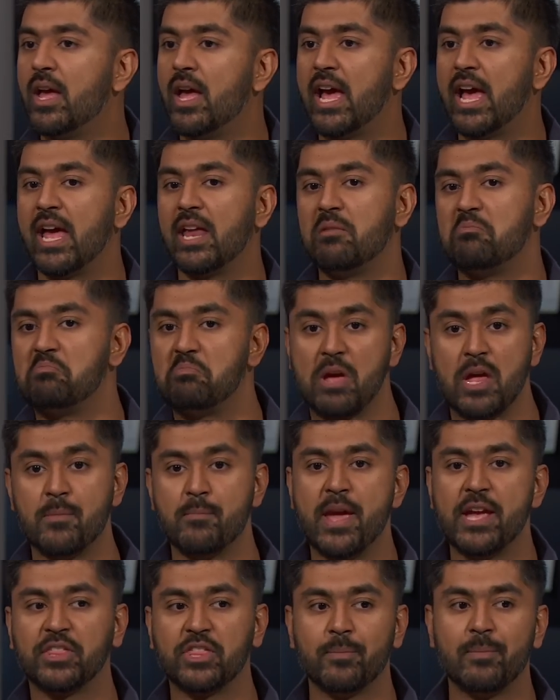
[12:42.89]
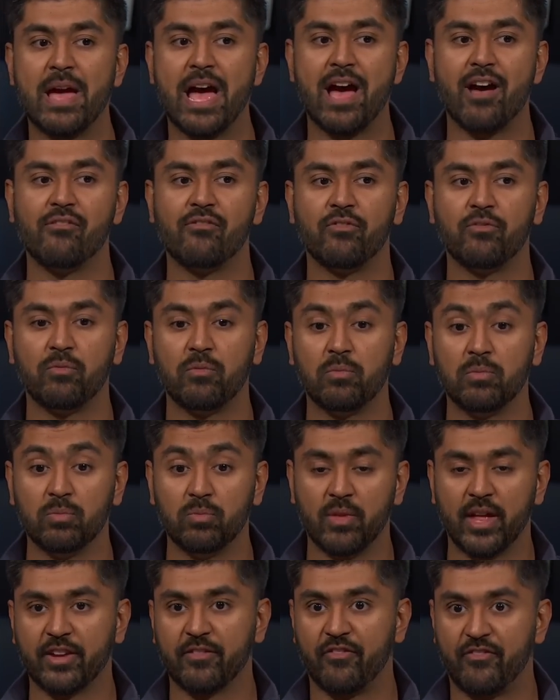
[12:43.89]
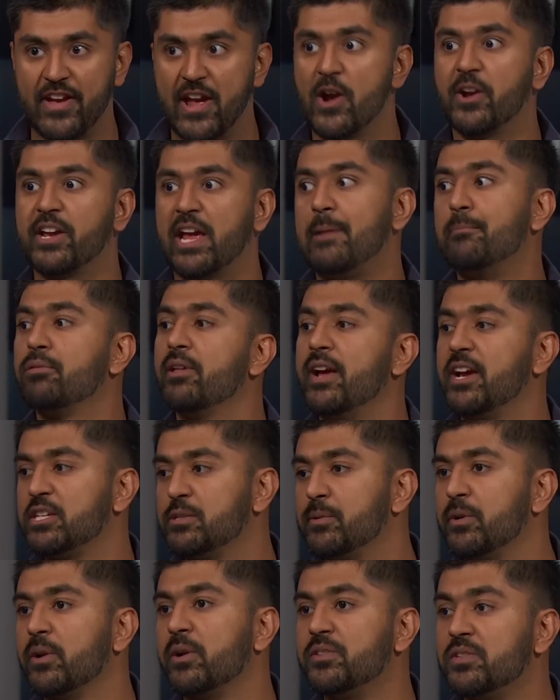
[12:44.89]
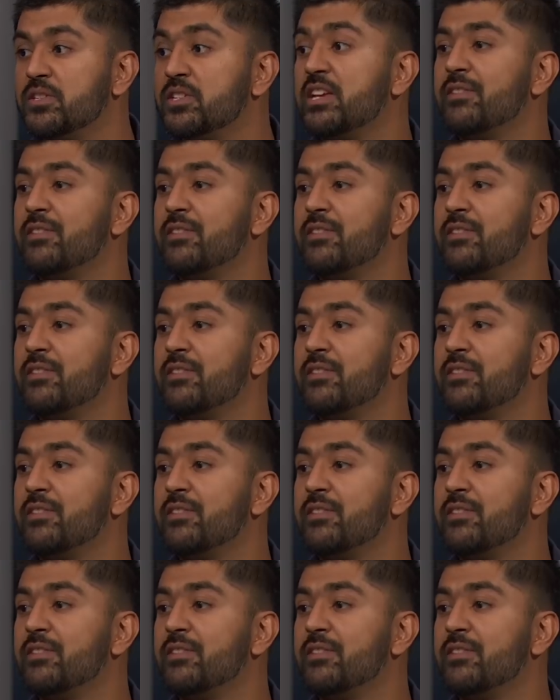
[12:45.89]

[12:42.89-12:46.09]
and make them have like fair gameplay experiences,